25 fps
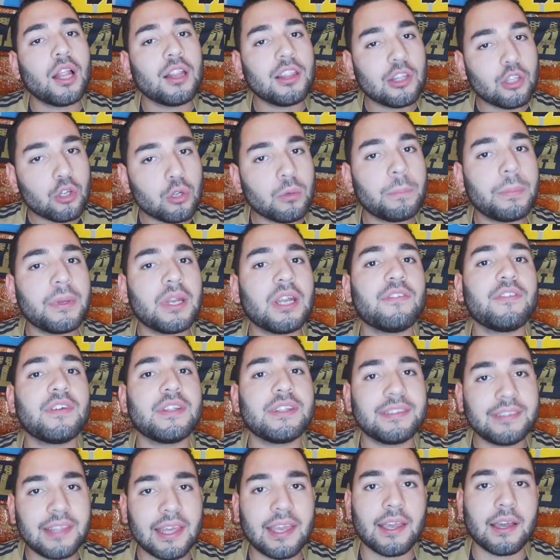a little bit of a
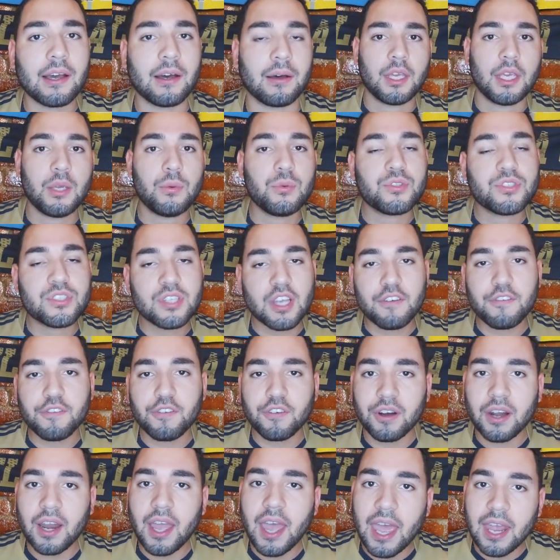ding up. He would
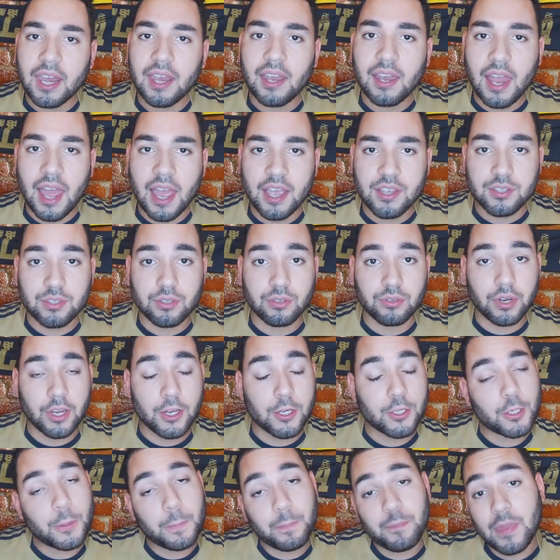suffer a head
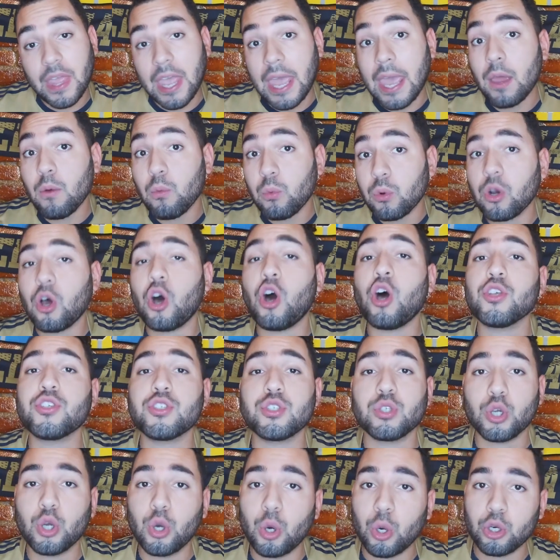laceration and would
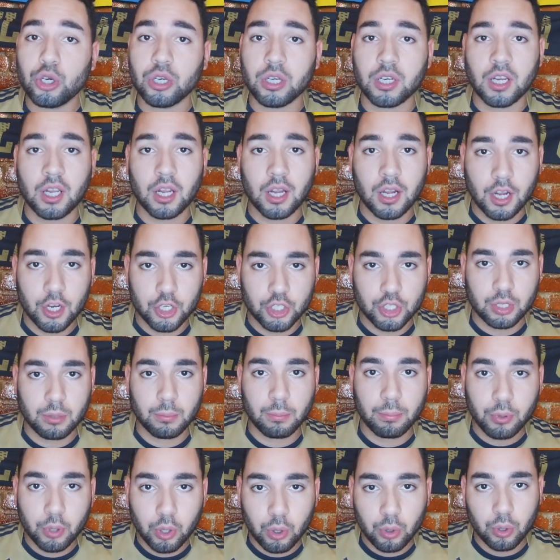also go under
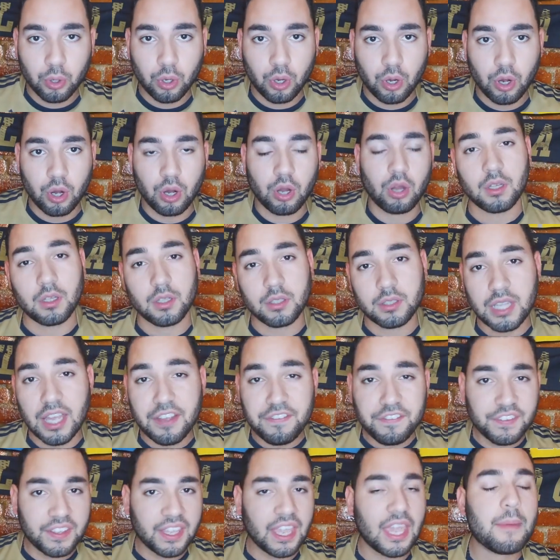concussion protocol.
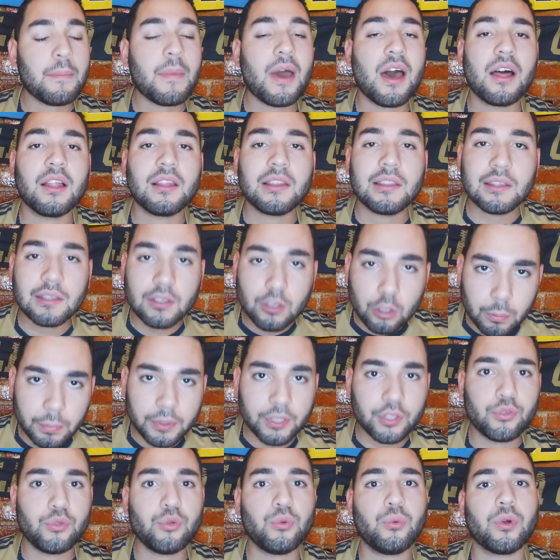Definitely came out a little
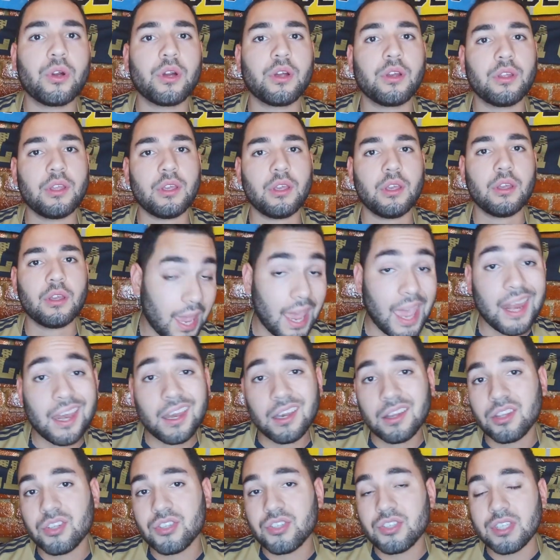bit too early.
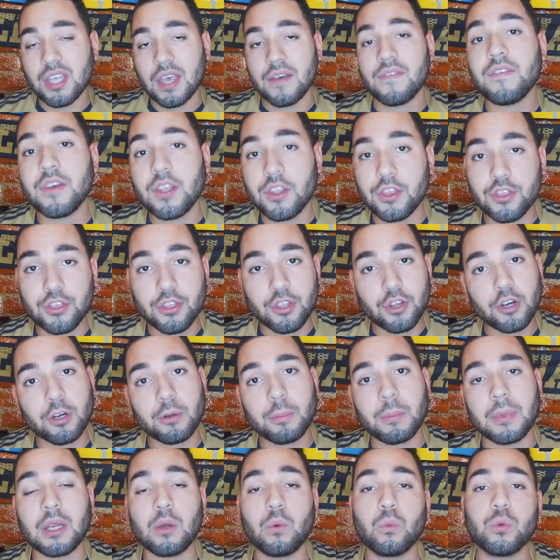And in the
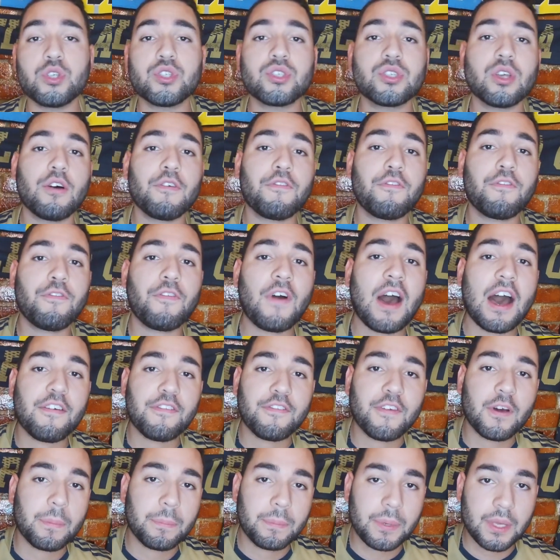73rd minute, we saw
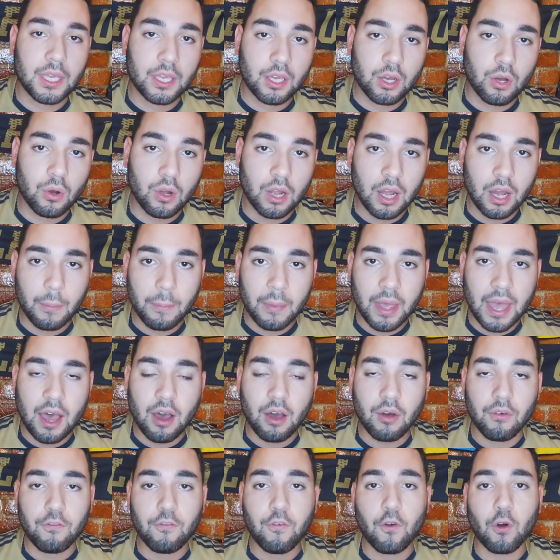Fafa Pico come
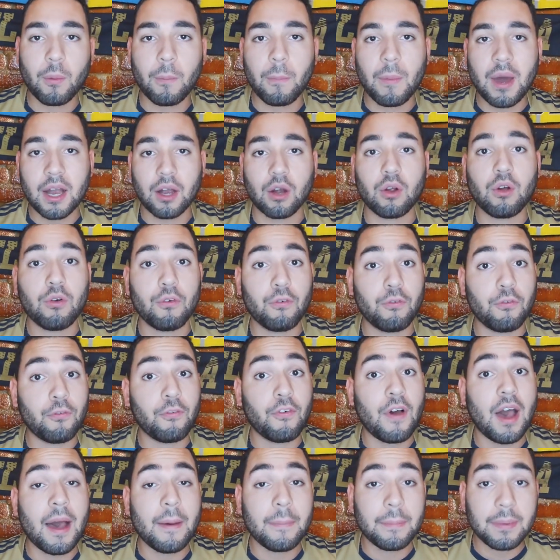out for Marco
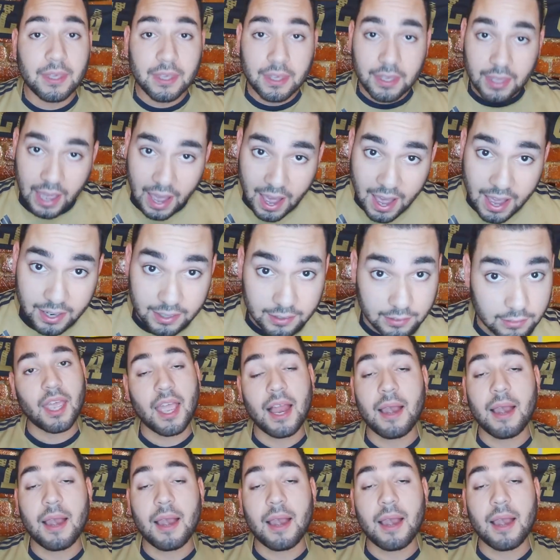Fabian.